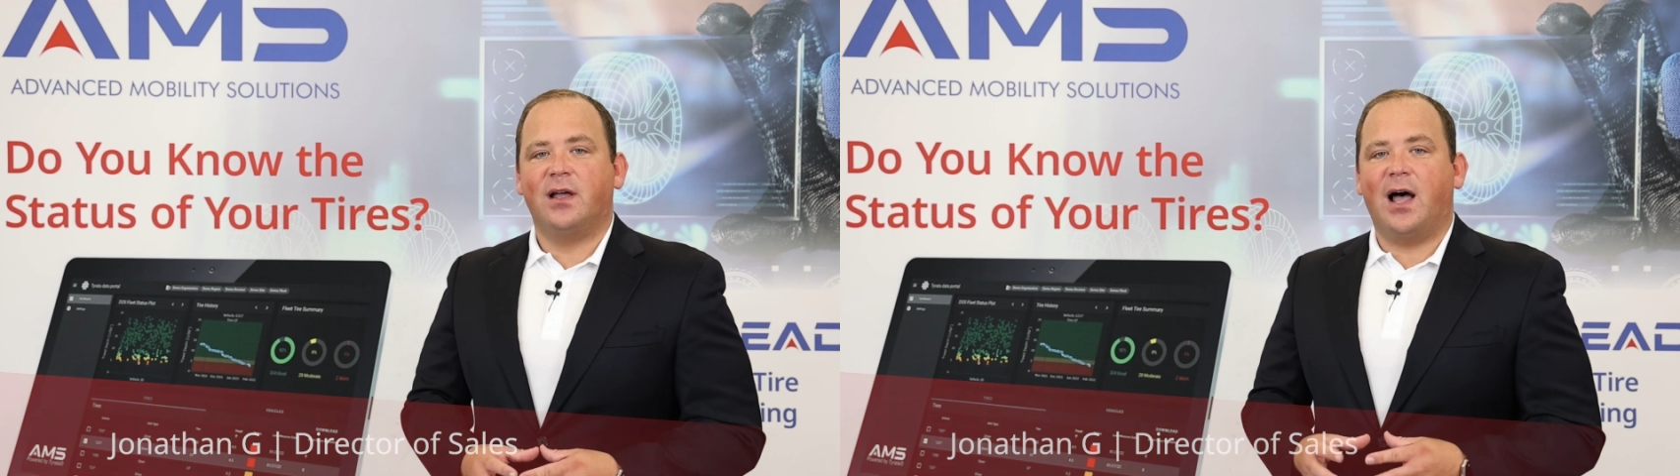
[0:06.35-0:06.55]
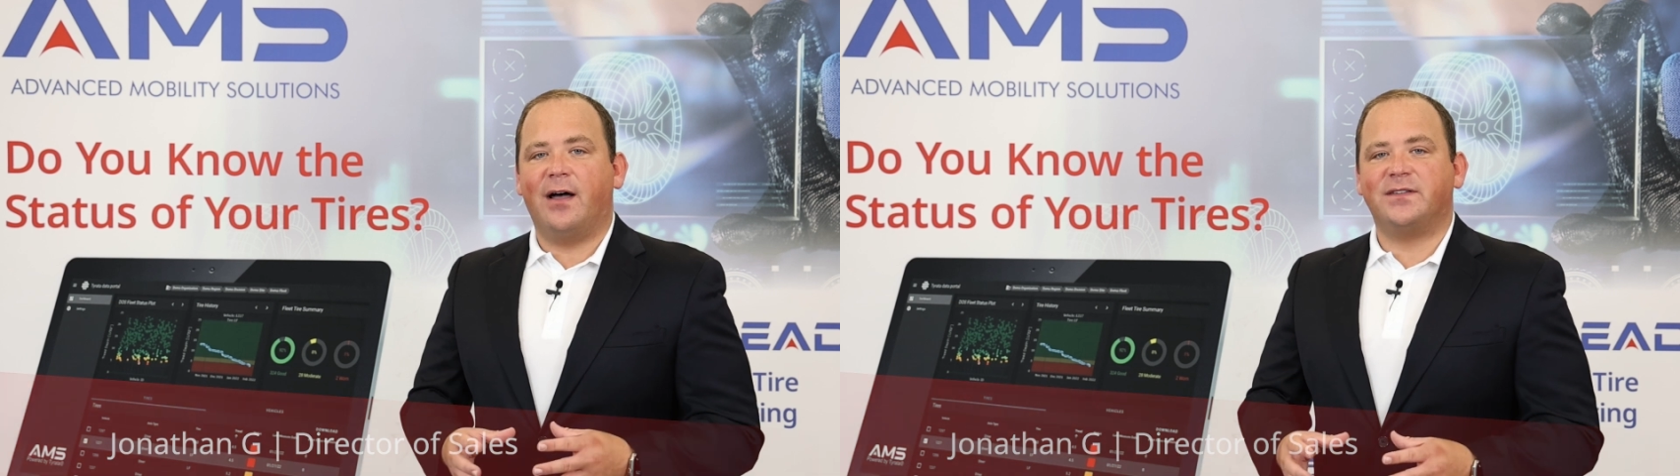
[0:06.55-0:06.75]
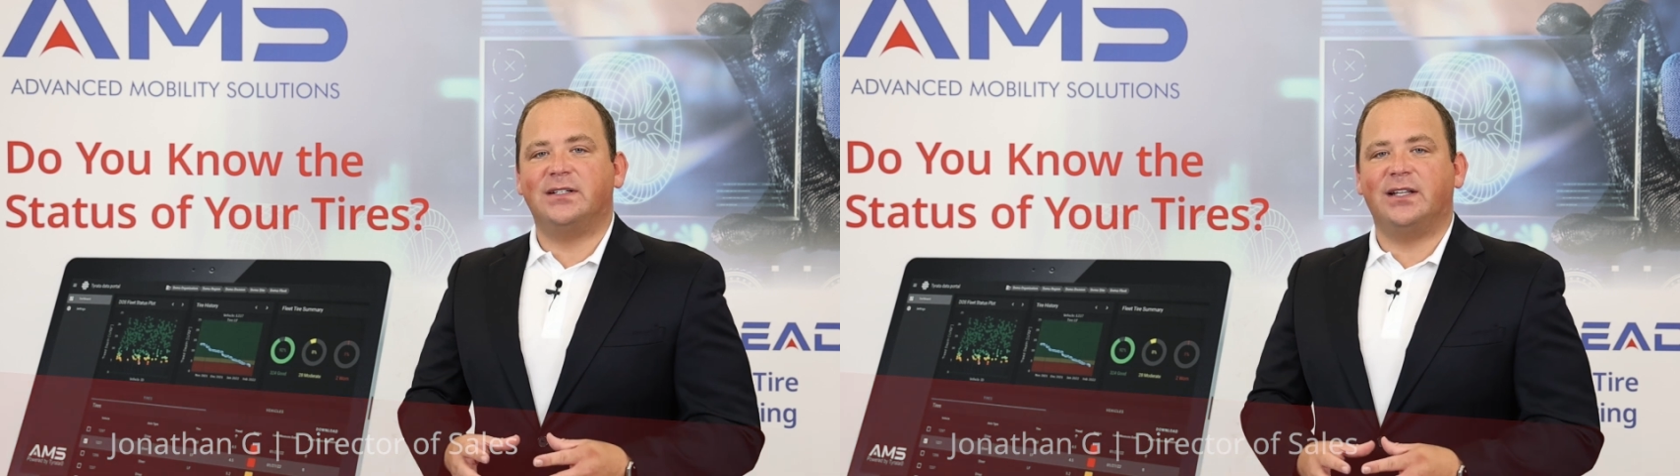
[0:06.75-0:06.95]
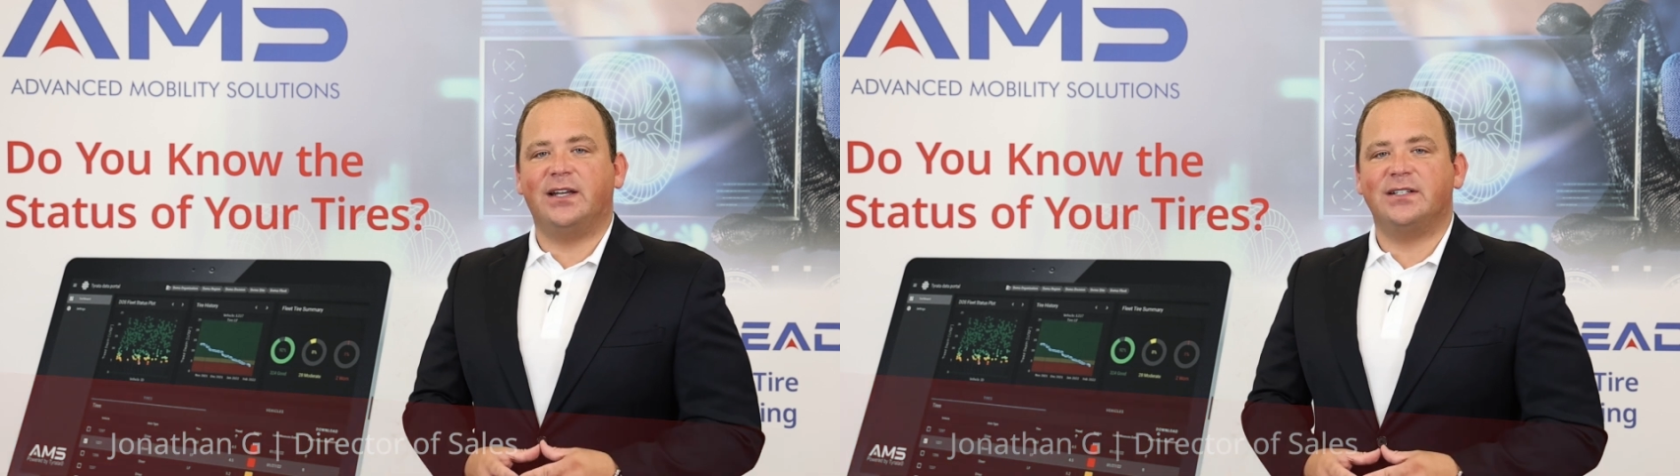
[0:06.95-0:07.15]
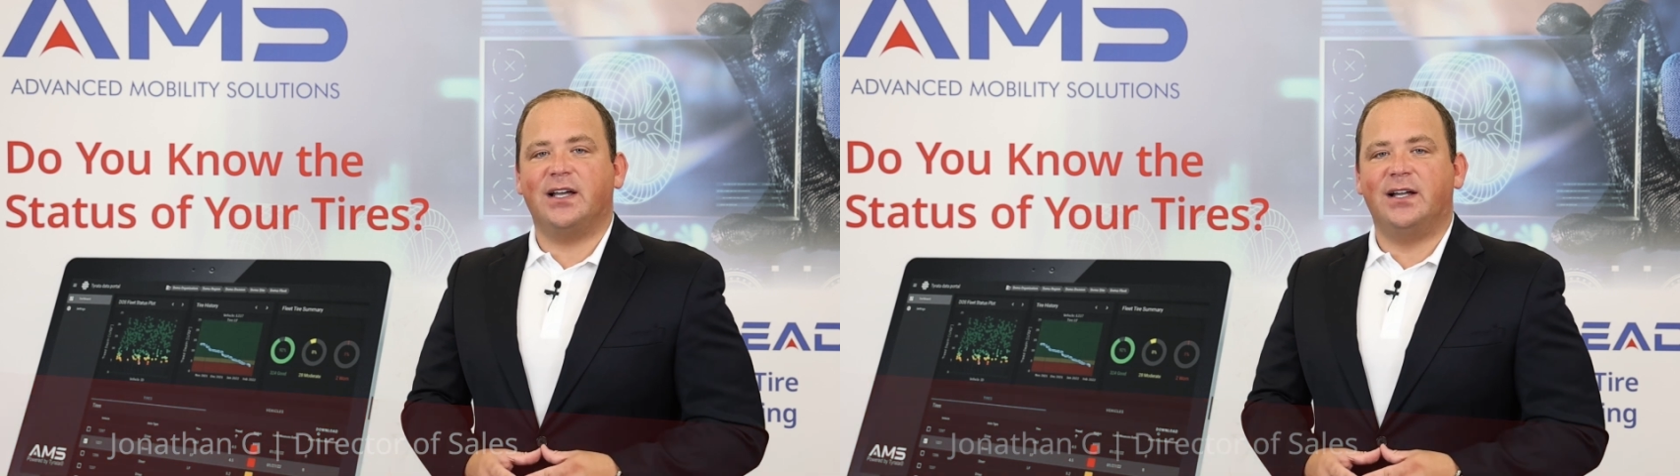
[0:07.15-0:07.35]
often
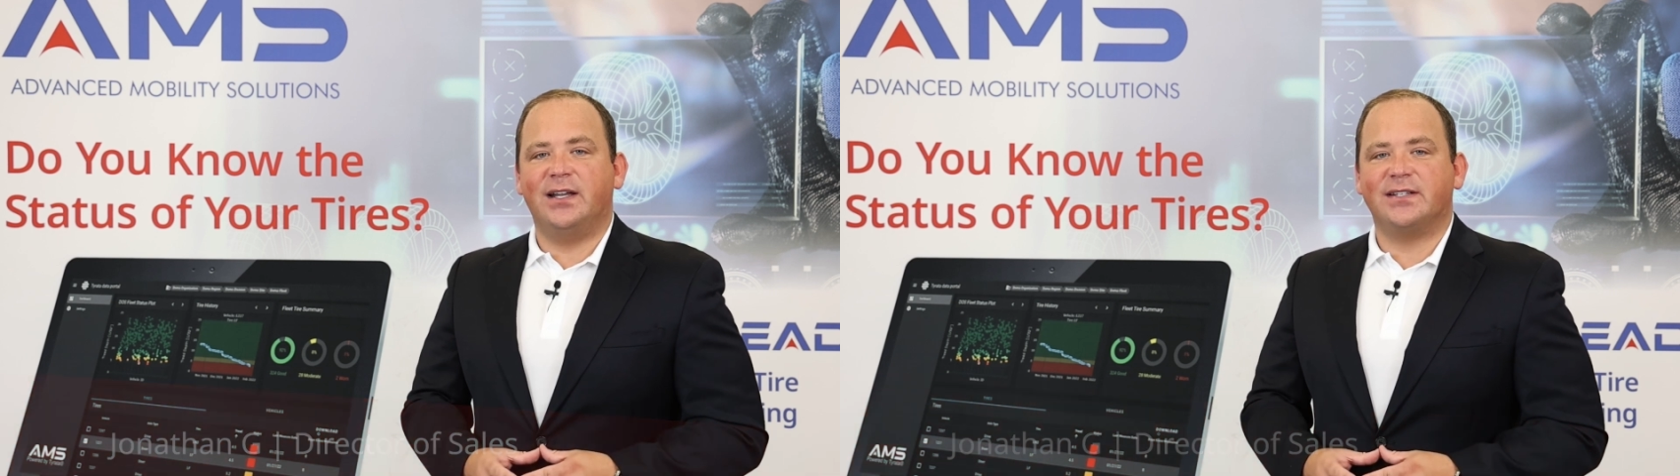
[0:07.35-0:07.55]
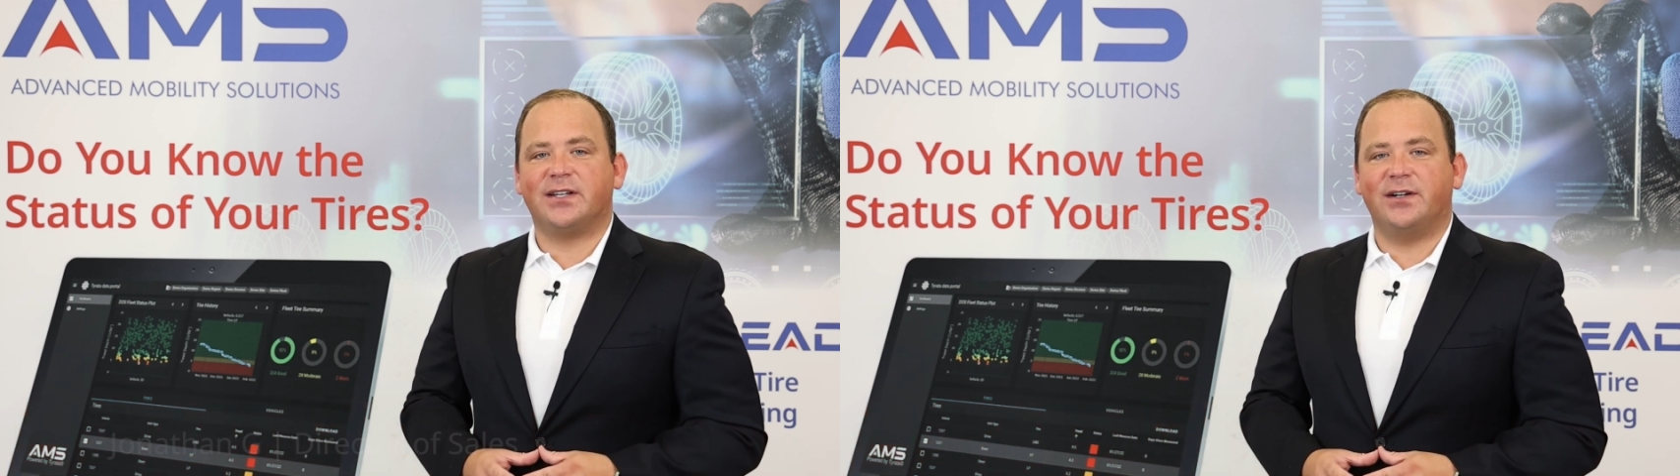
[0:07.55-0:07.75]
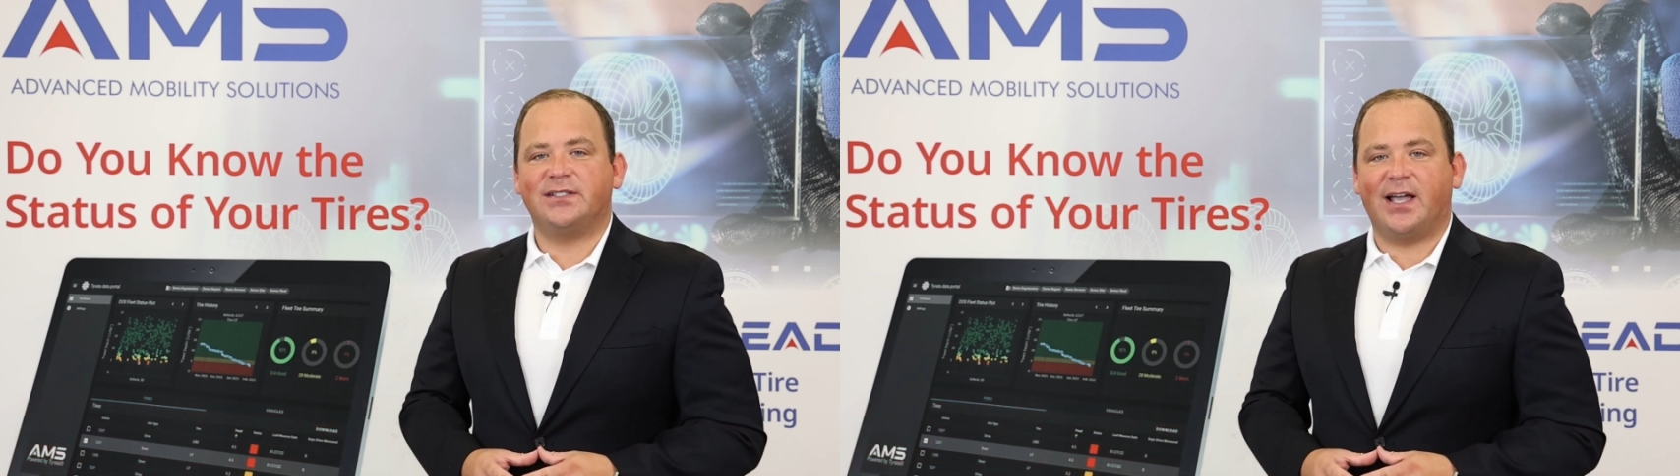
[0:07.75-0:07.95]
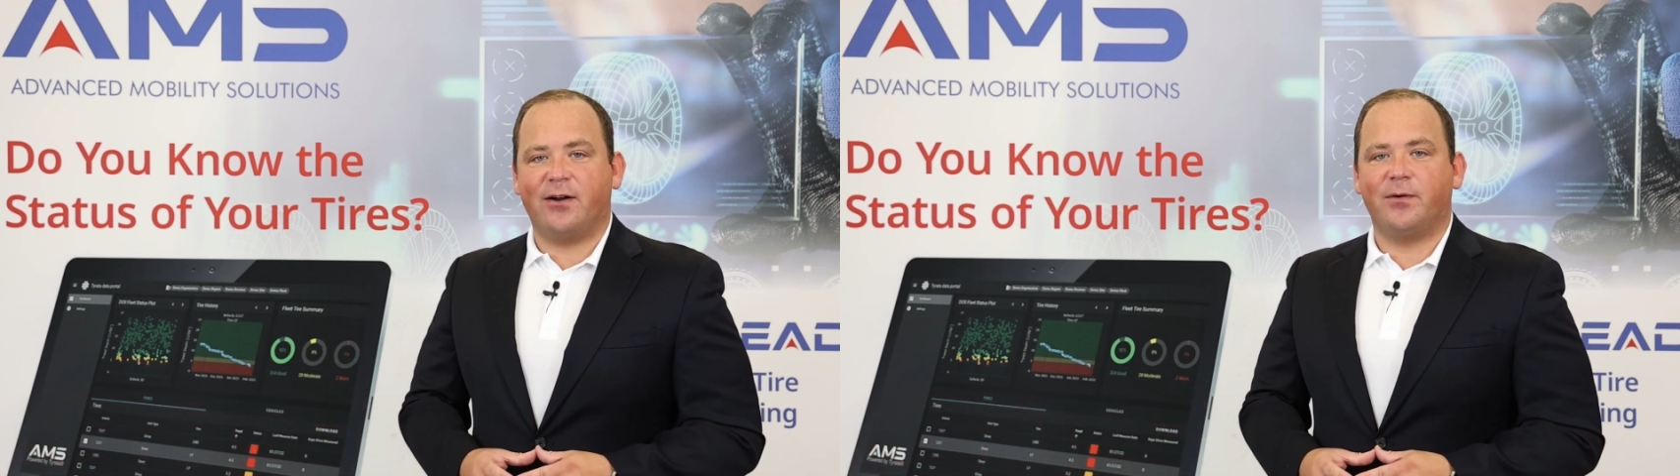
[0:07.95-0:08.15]
leading to unnecessary tire